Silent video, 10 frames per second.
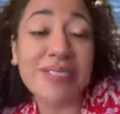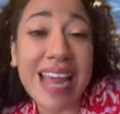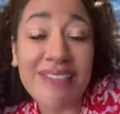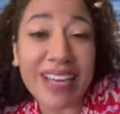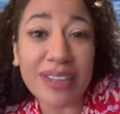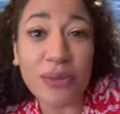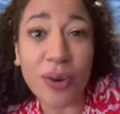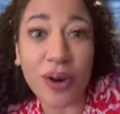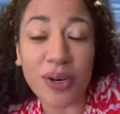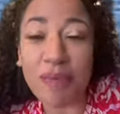navigate the
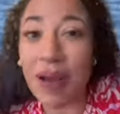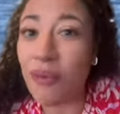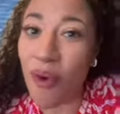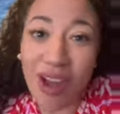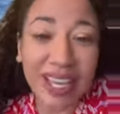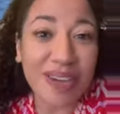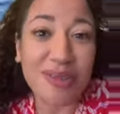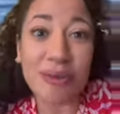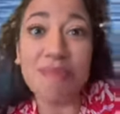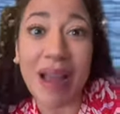water by walking
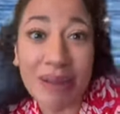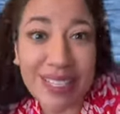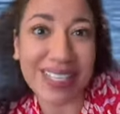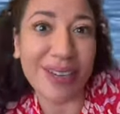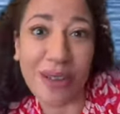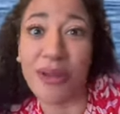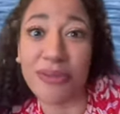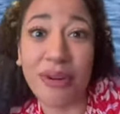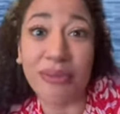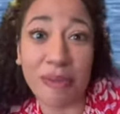or bouncing along
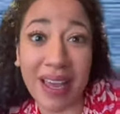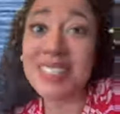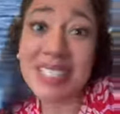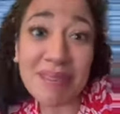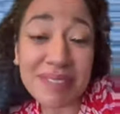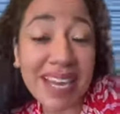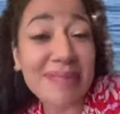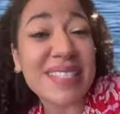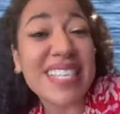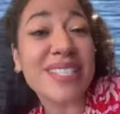the riverbed,
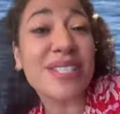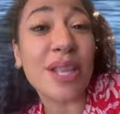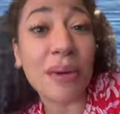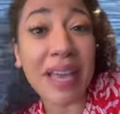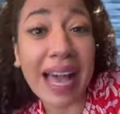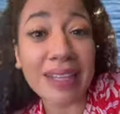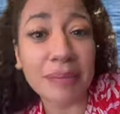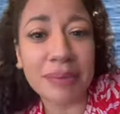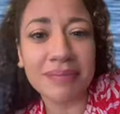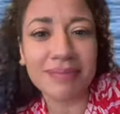sometimes in a slow
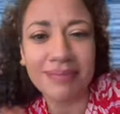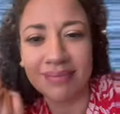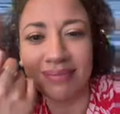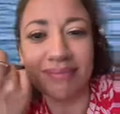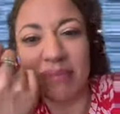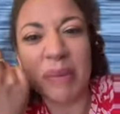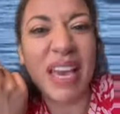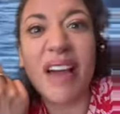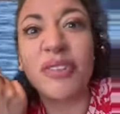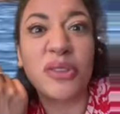gallop.
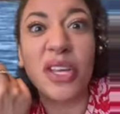Maybe after the